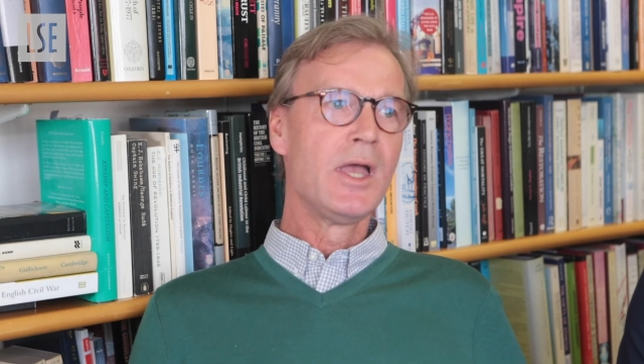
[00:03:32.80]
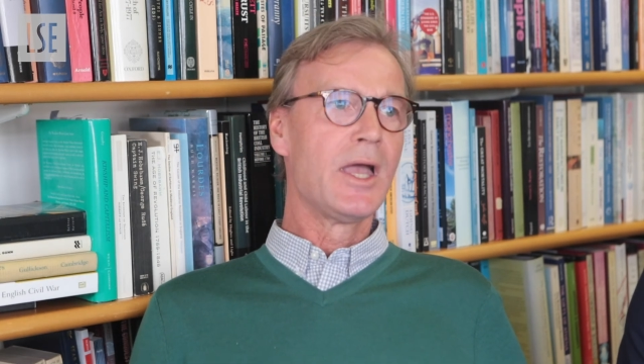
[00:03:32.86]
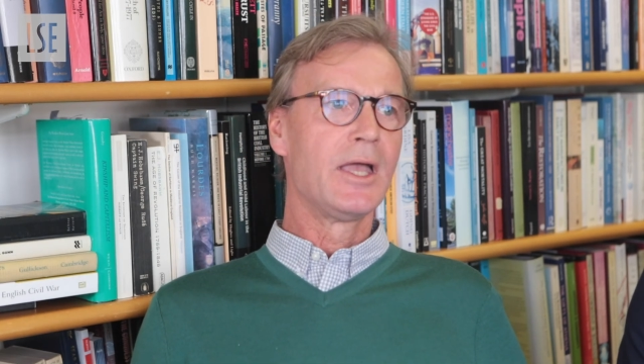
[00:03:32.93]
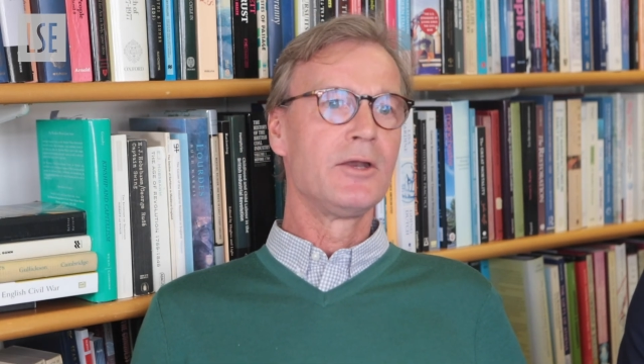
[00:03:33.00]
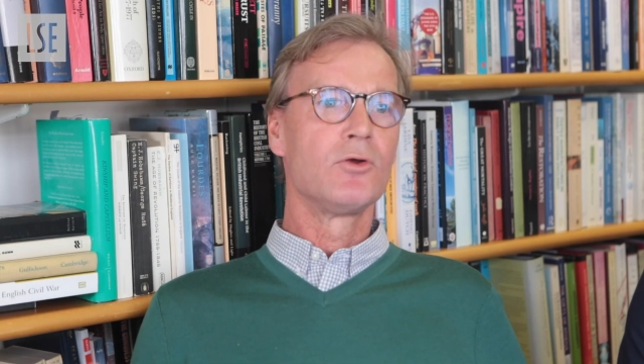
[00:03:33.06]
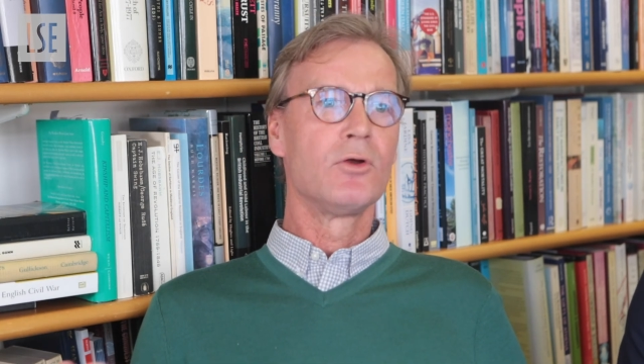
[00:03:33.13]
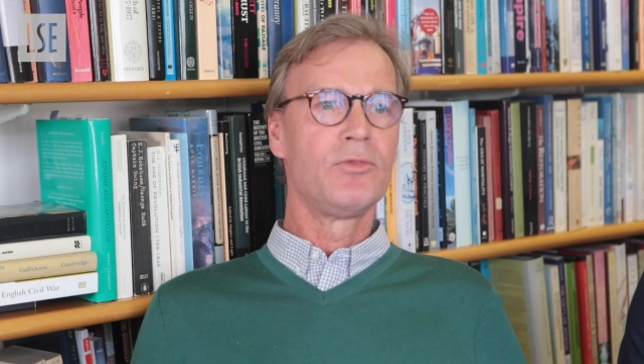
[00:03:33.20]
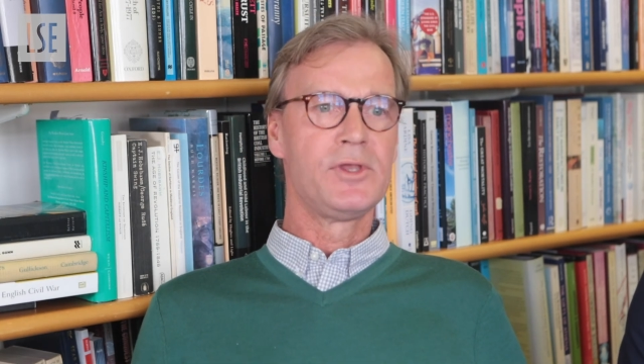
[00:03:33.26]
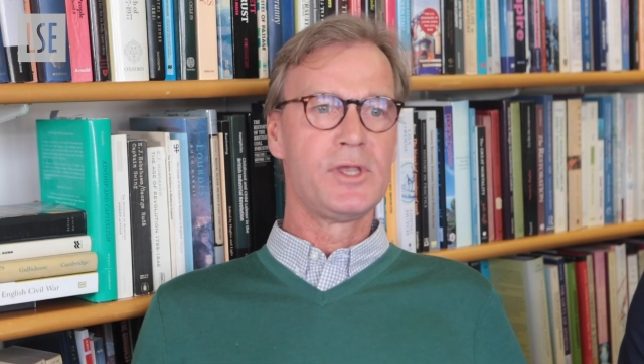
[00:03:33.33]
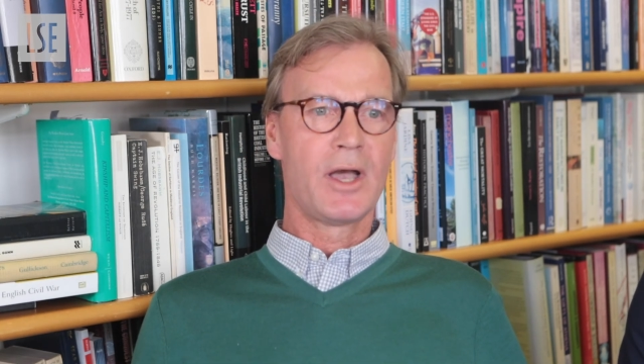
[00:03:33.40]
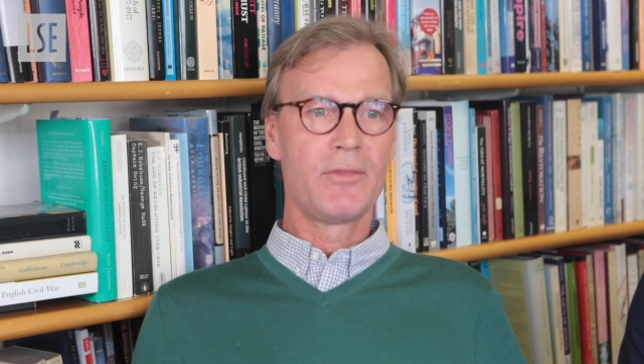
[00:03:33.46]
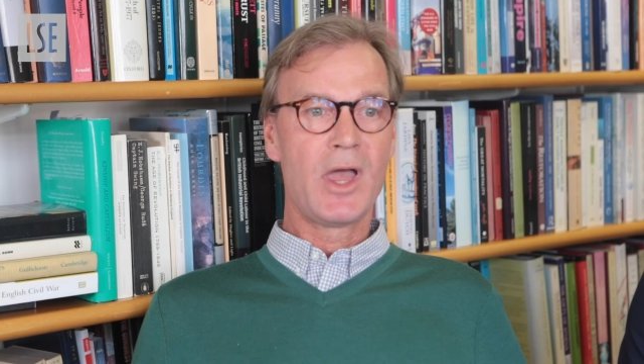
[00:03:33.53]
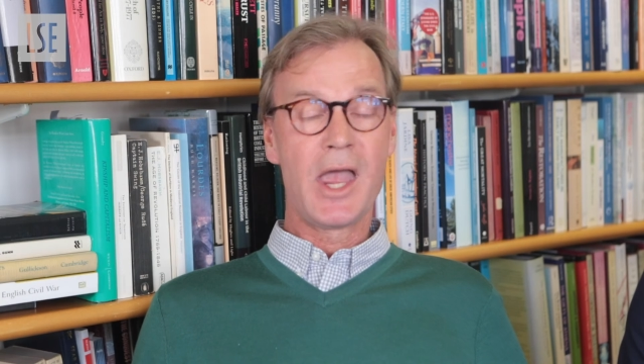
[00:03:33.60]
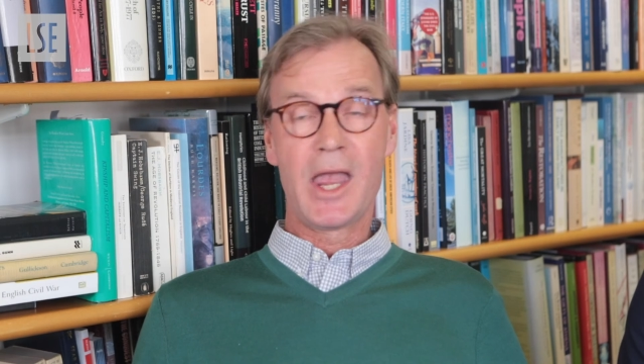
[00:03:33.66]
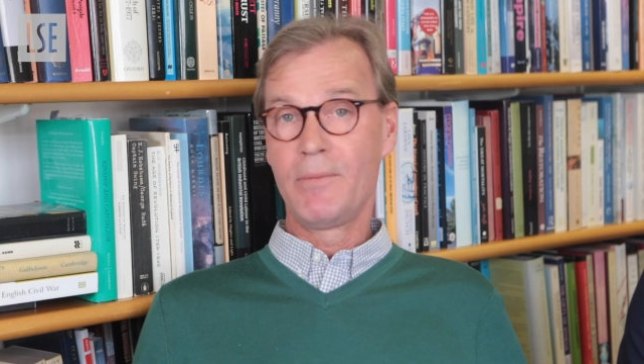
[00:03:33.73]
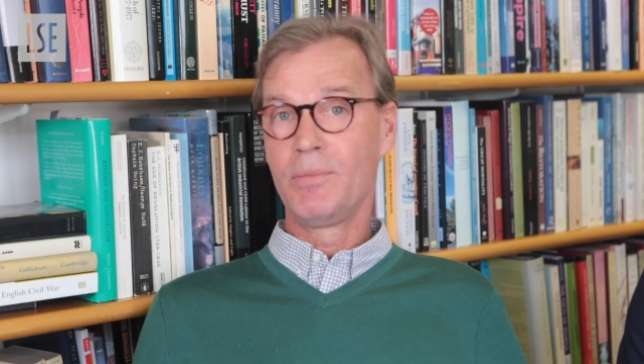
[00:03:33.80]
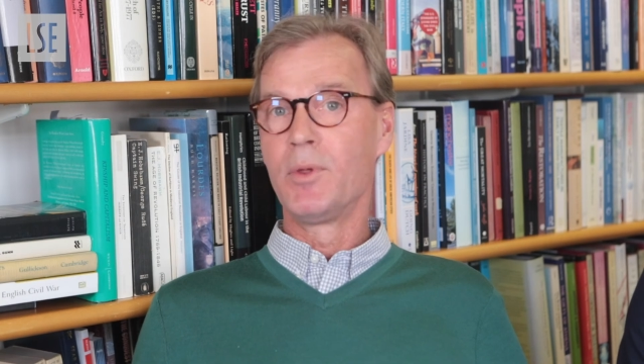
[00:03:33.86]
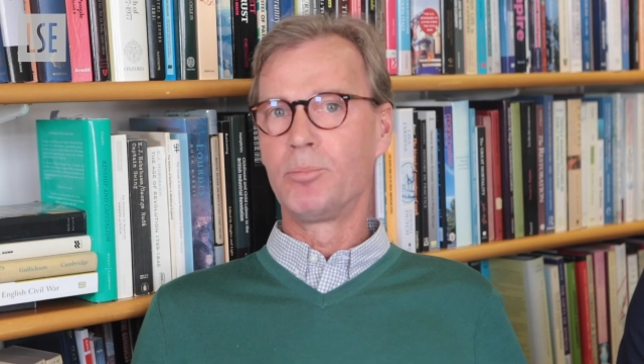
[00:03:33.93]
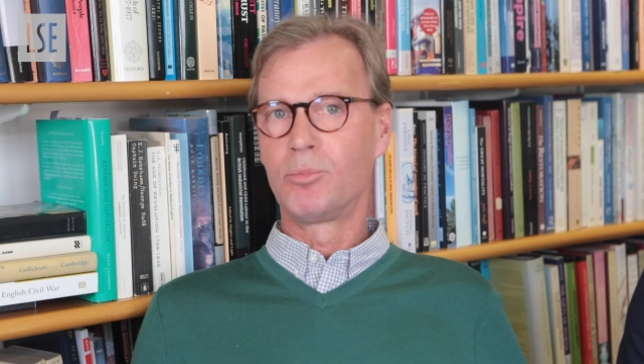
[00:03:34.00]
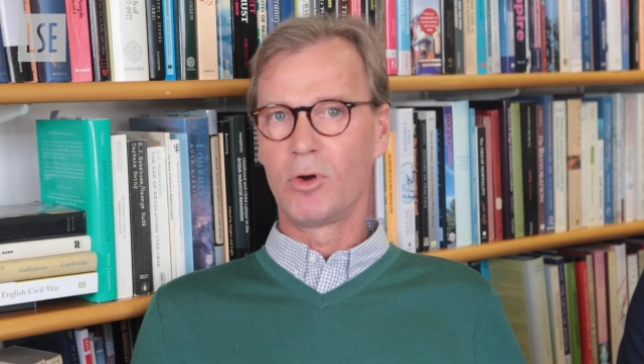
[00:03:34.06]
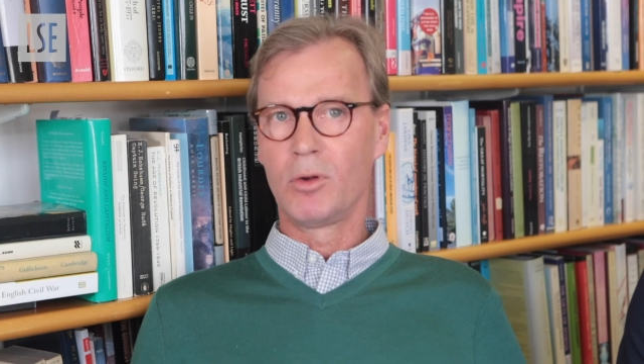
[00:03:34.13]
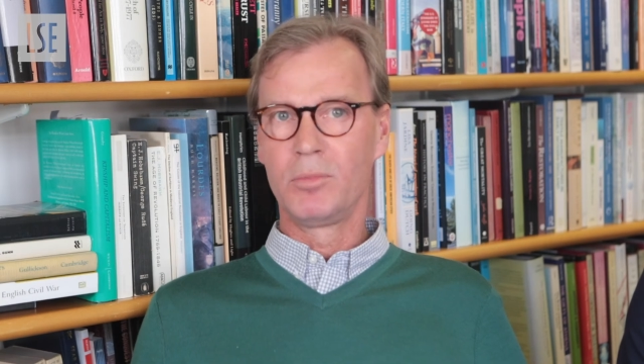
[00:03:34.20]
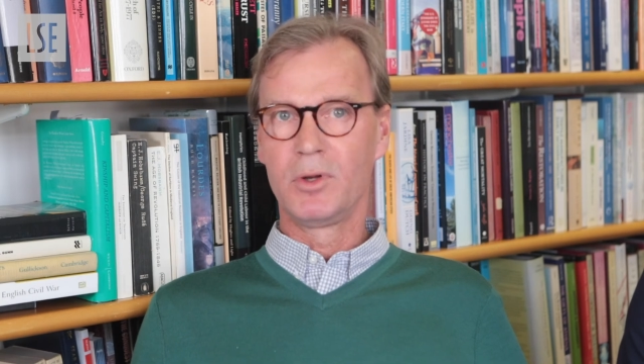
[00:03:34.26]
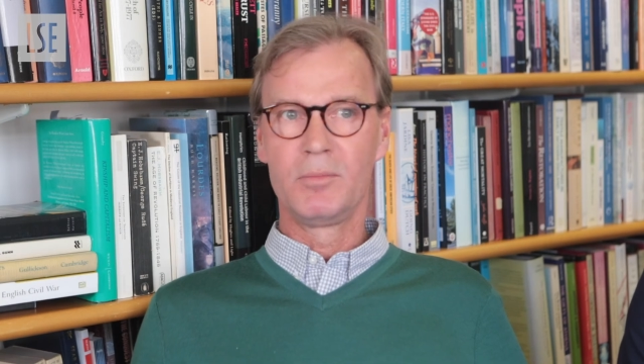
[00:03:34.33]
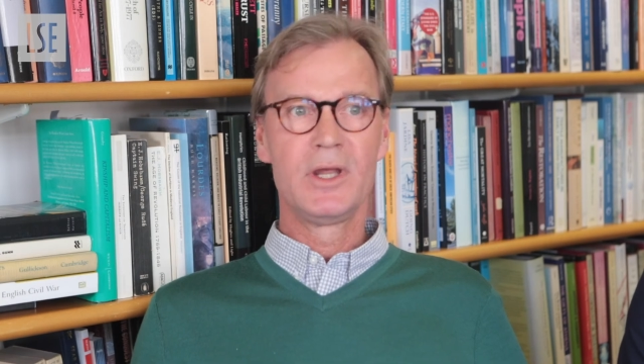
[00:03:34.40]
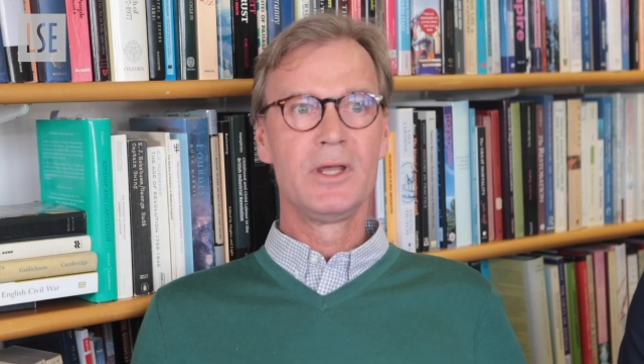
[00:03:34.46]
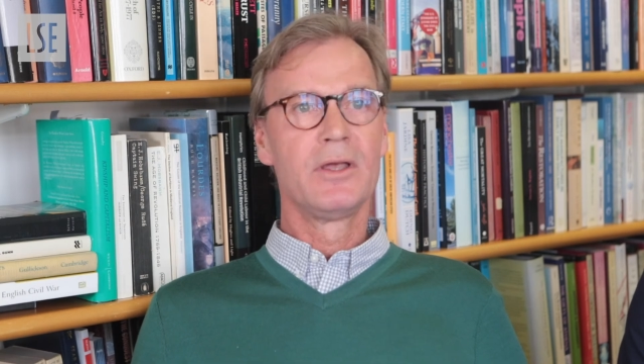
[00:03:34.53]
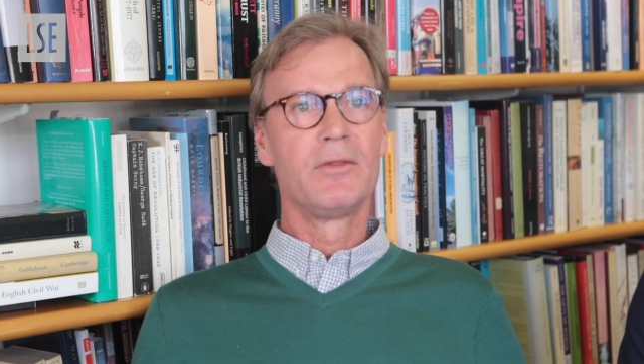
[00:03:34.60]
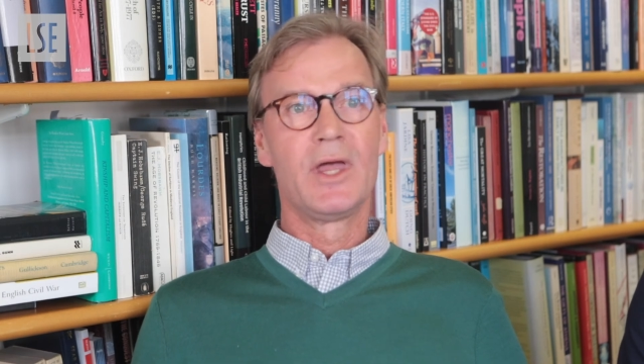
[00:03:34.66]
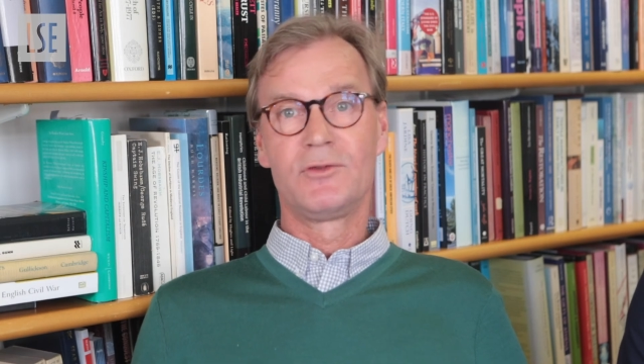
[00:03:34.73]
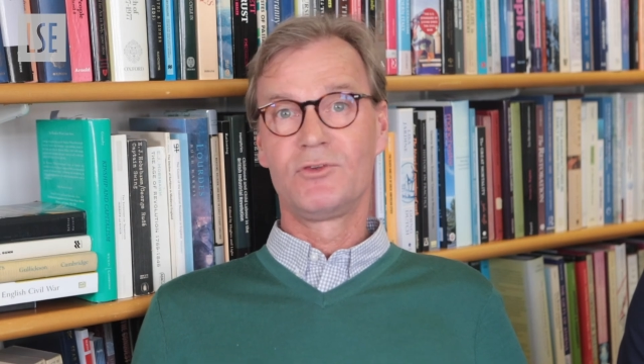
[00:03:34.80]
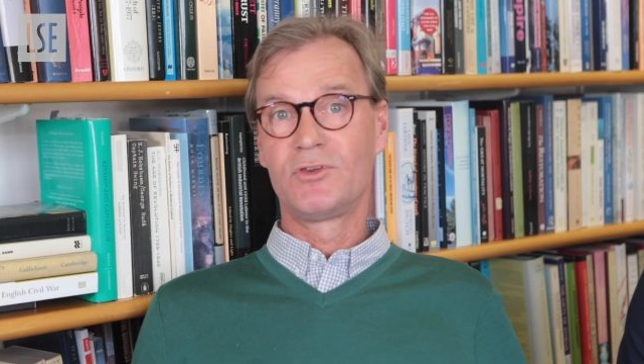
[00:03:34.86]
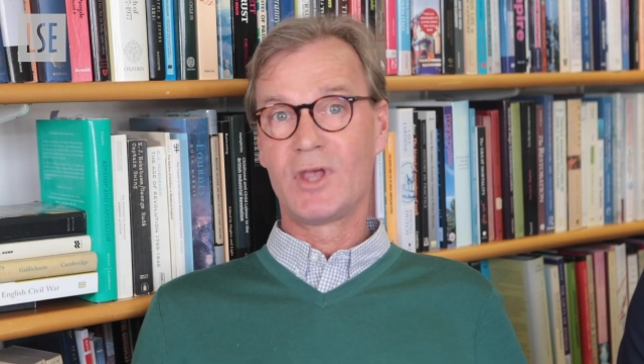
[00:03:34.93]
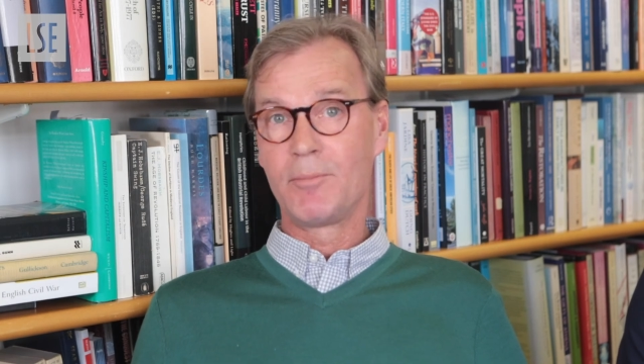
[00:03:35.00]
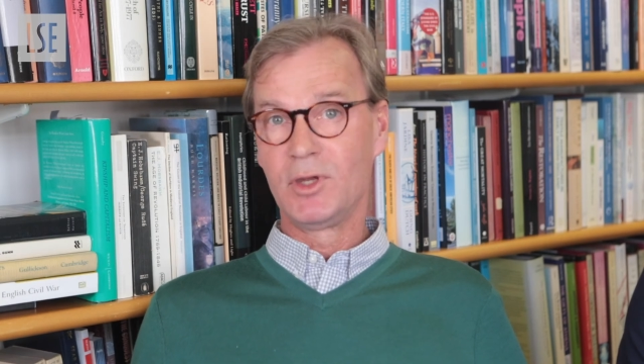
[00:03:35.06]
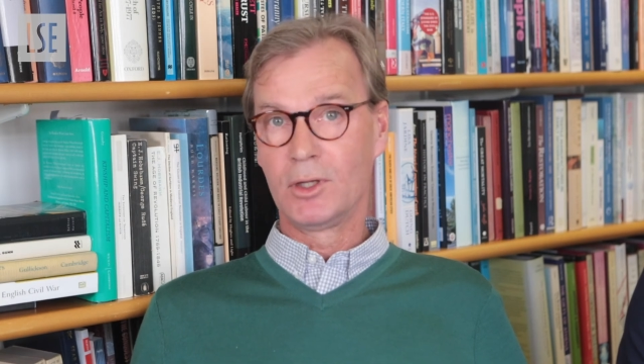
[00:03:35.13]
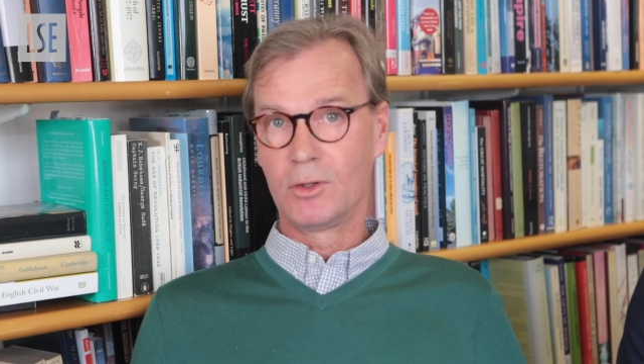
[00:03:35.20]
and on the other hand the problem that some